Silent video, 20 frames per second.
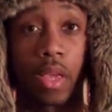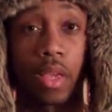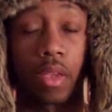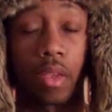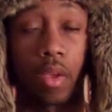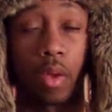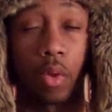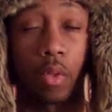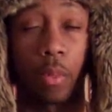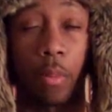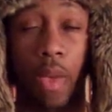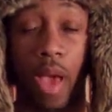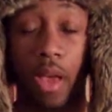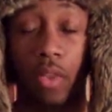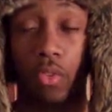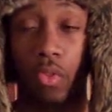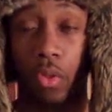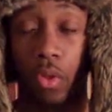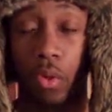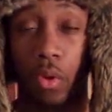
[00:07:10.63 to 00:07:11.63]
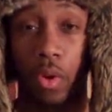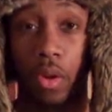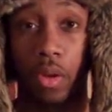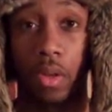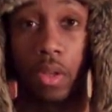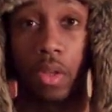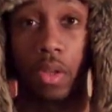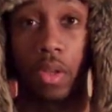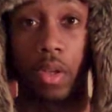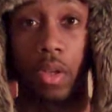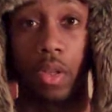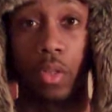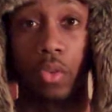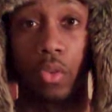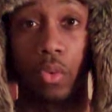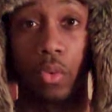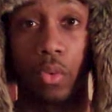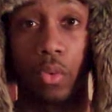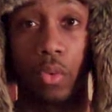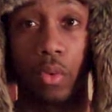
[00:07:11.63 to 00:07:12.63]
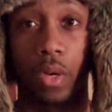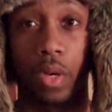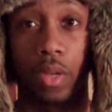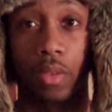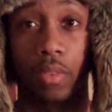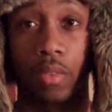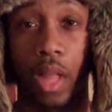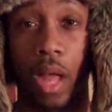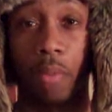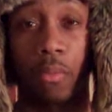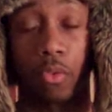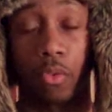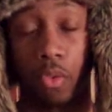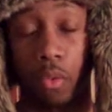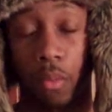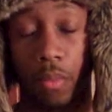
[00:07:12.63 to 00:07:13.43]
killed Max Lord to stop